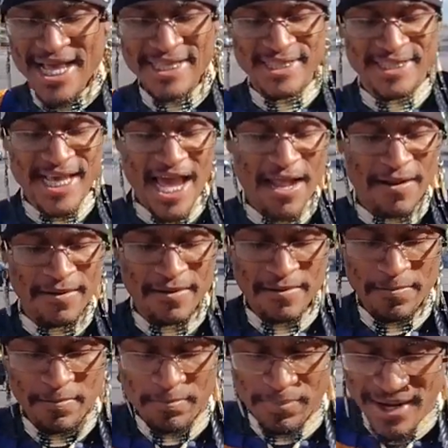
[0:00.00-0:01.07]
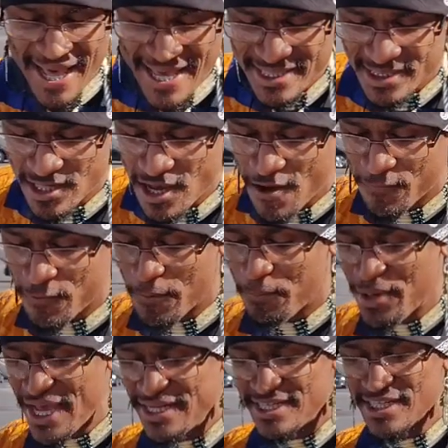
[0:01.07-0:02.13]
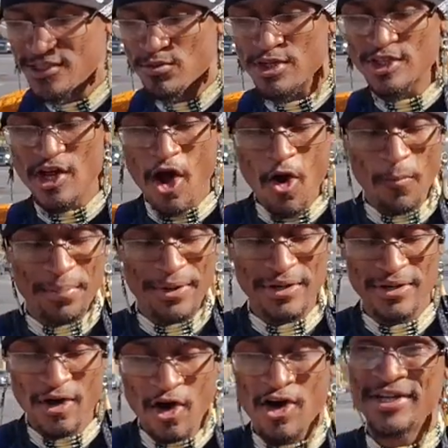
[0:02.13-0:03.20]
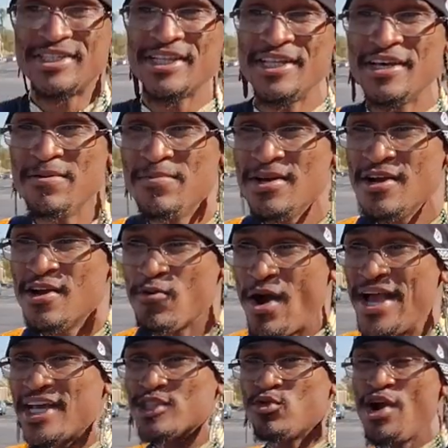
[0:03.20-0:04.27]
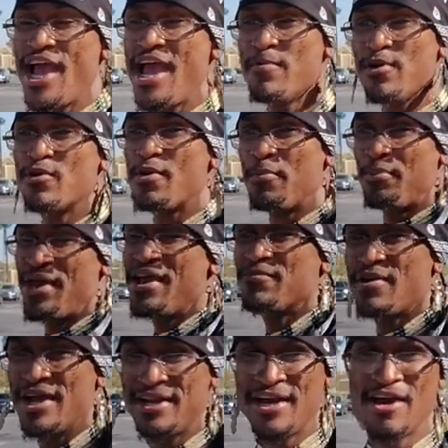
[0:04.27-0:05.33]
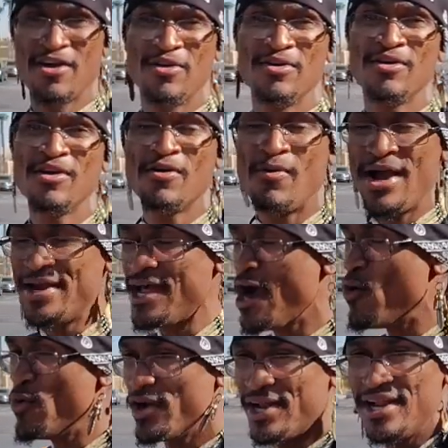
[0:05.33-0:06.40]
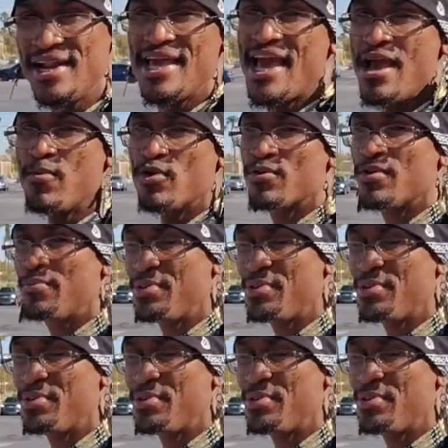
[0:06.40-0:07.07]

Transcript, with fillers: as yet place of repentance was open unto them, right? Because we're able to repent right now. Right now, we're literally able to